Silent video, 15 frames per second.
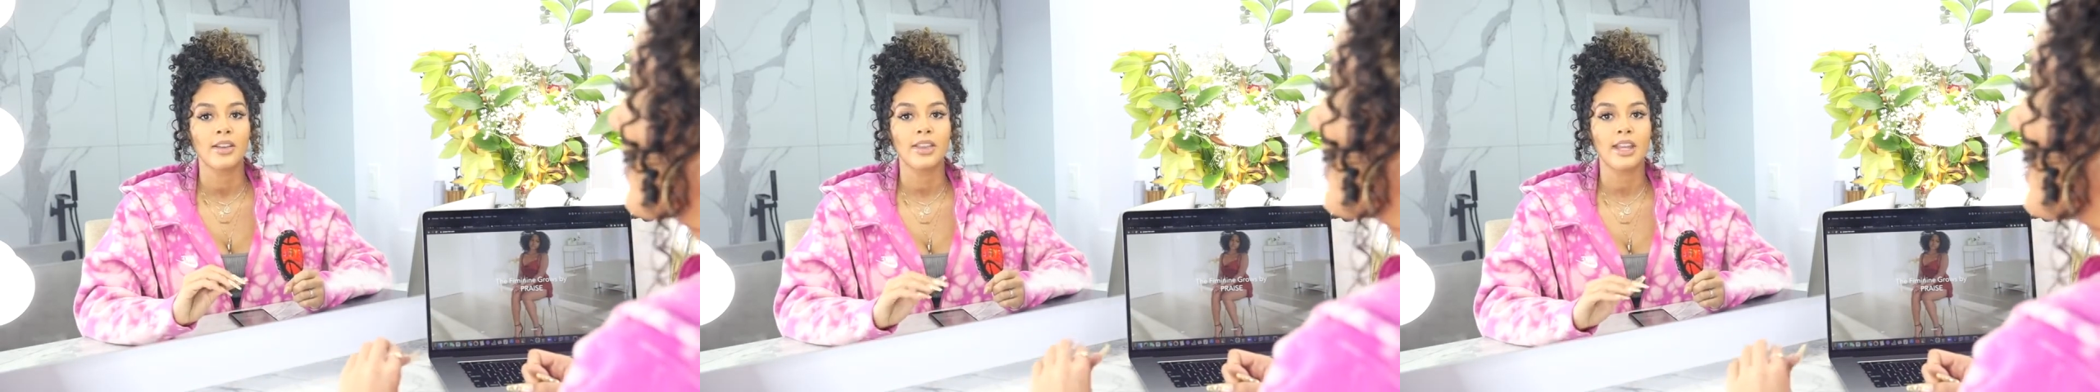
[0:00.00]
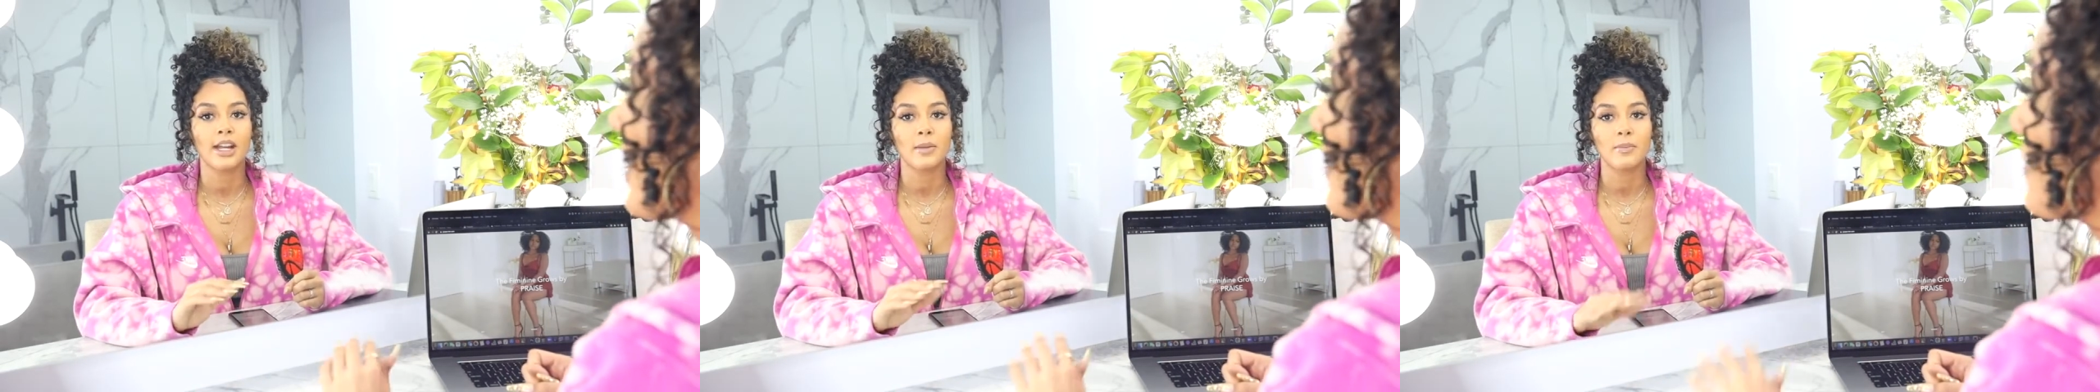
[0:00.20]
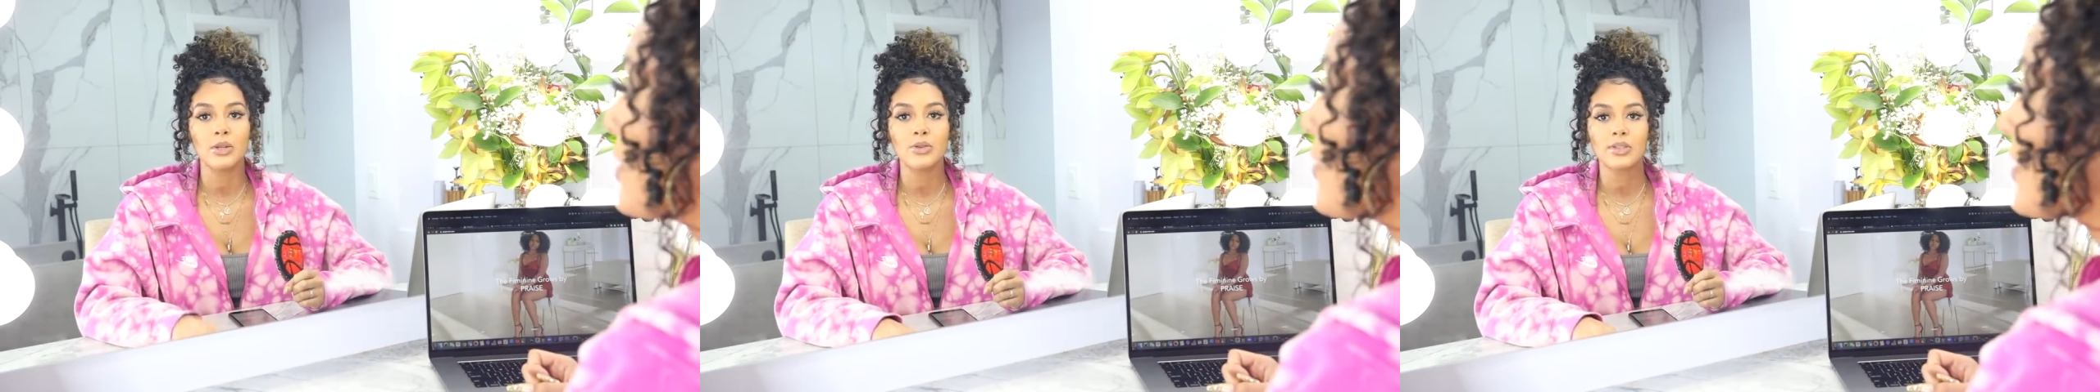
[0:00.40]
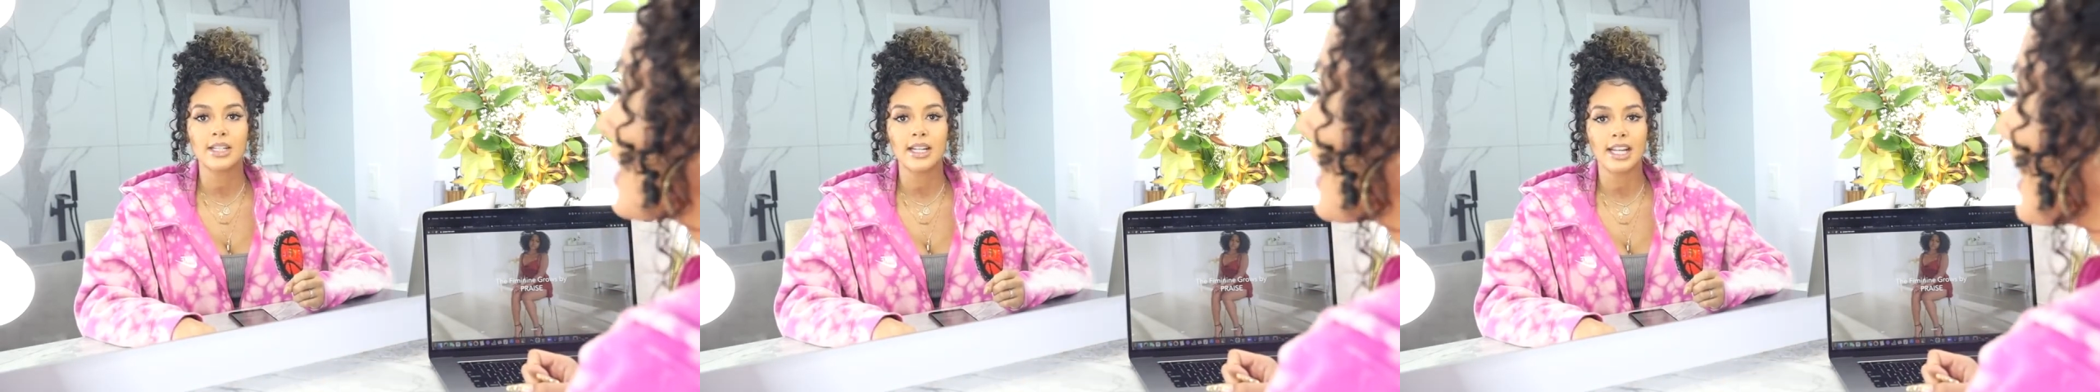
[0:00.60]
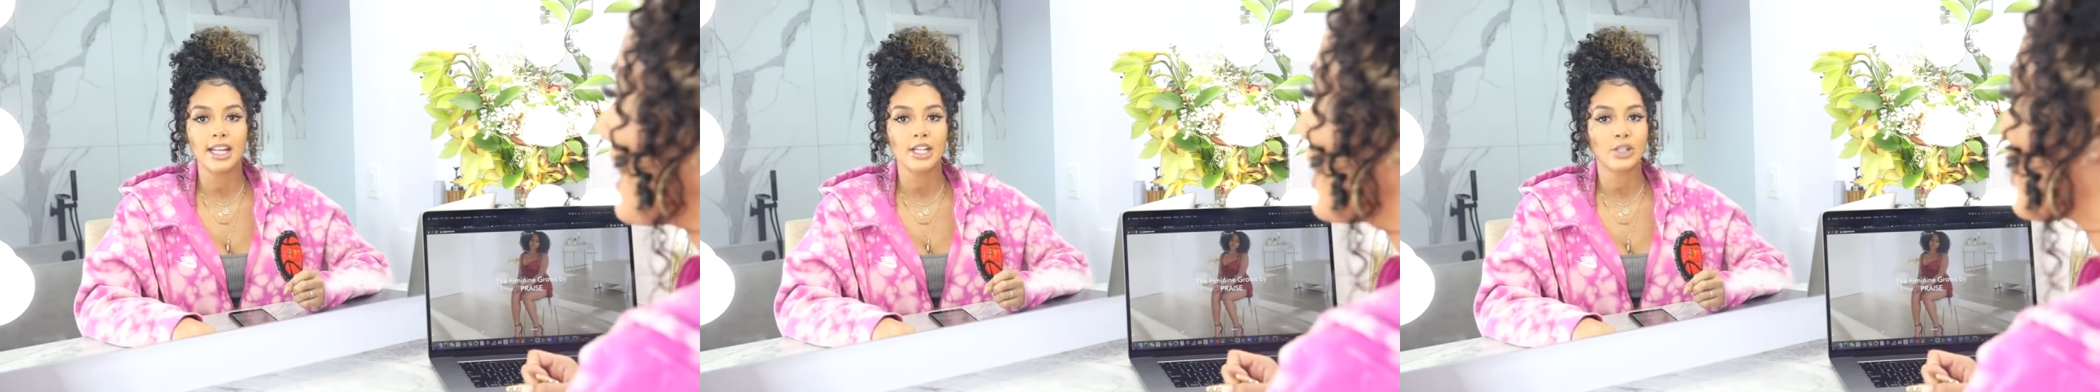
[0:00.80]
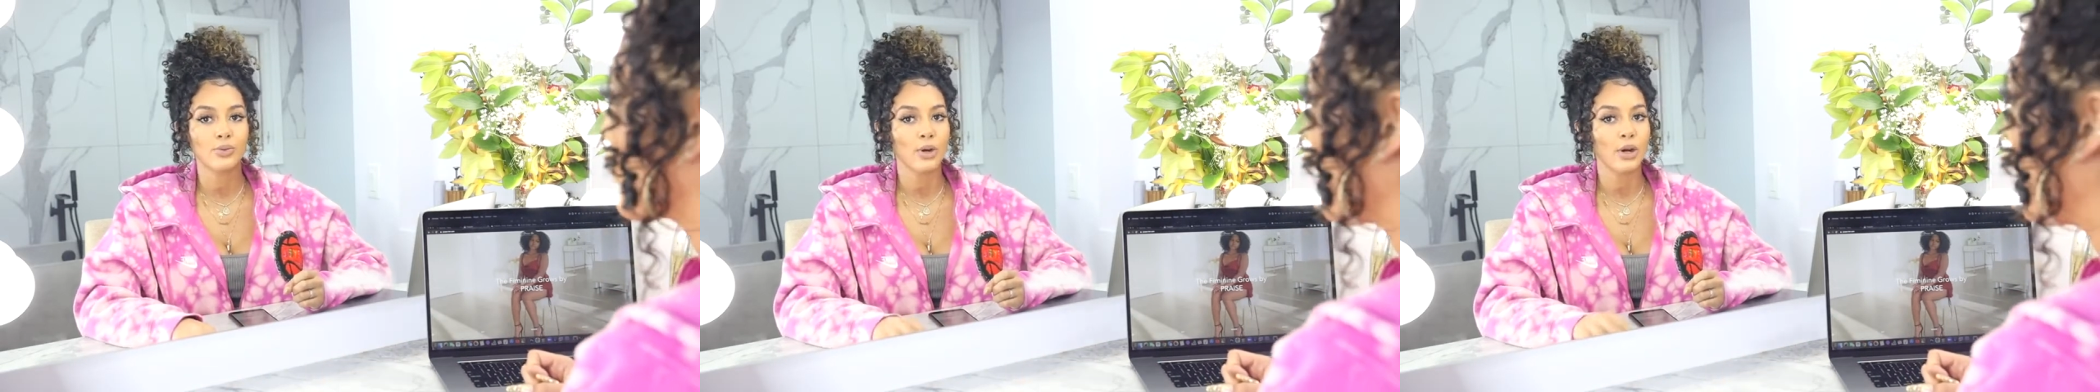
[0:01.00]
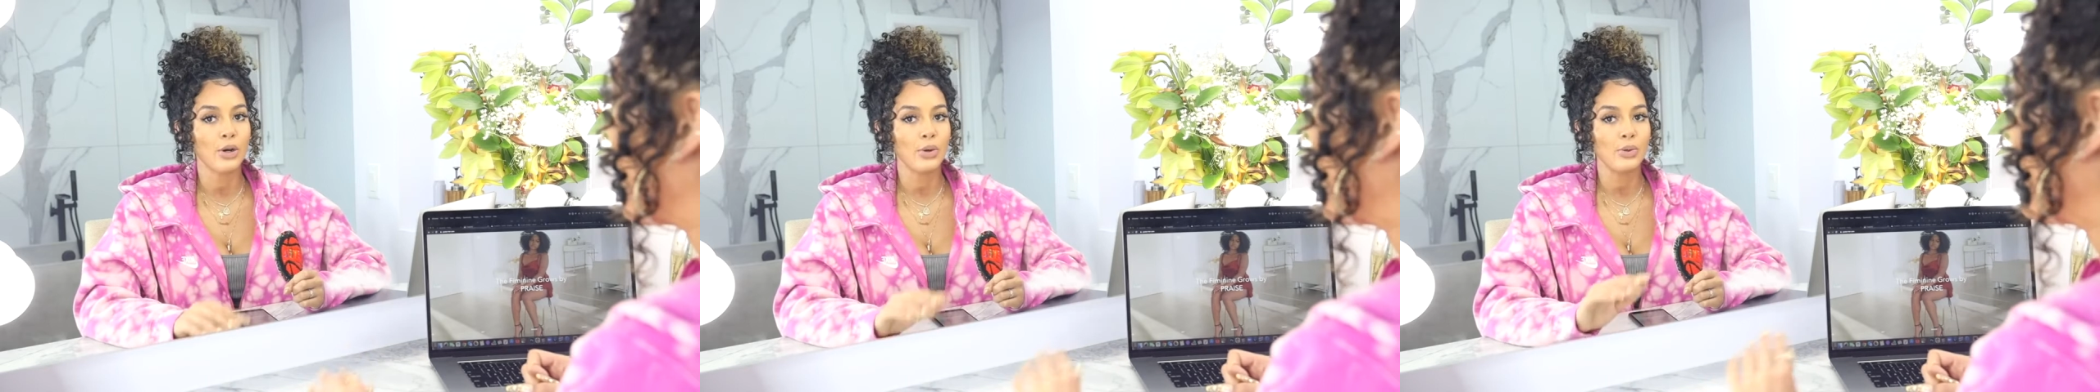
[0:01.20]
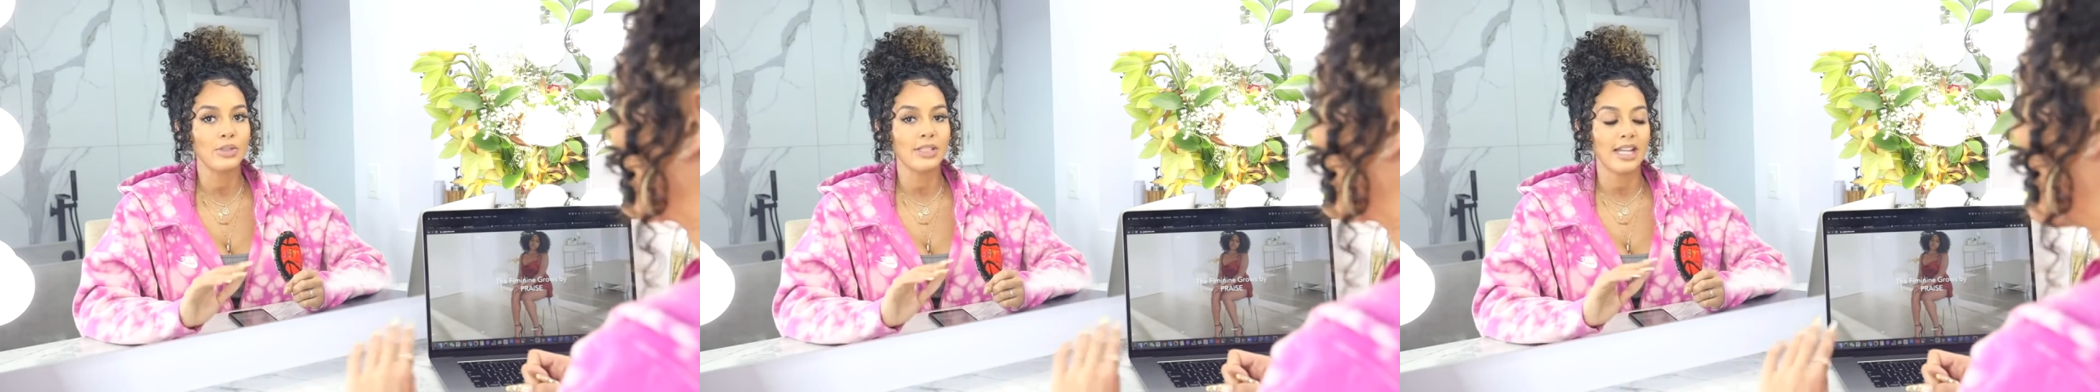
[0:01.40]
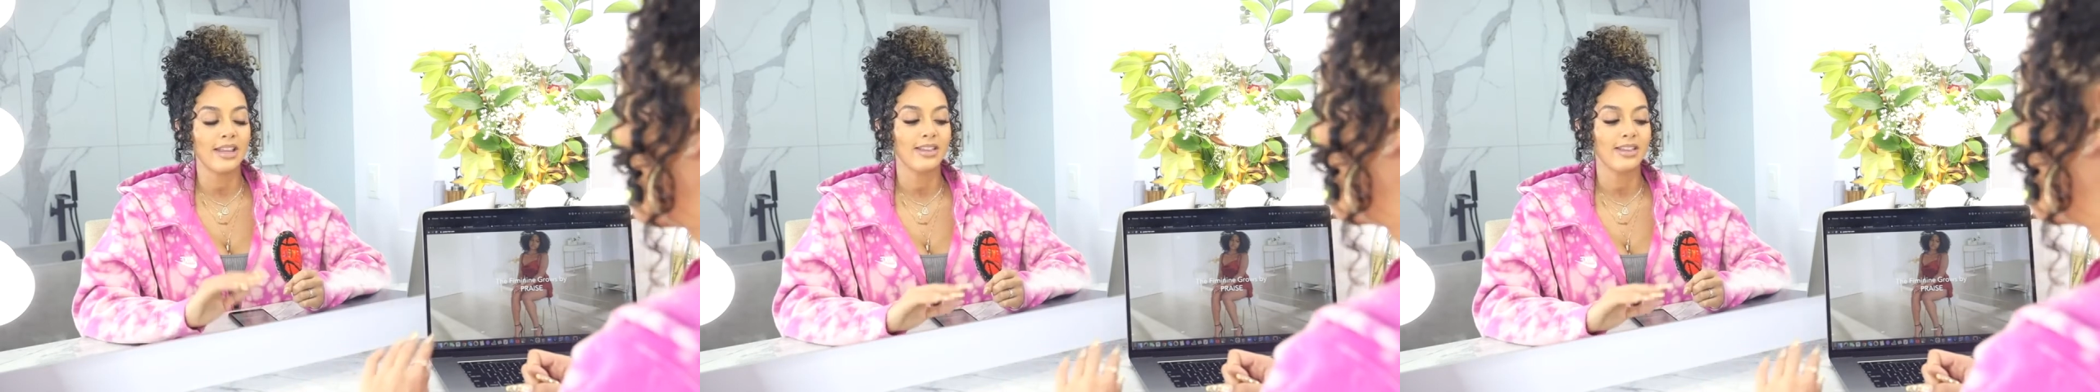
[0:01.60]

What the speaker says: their music intros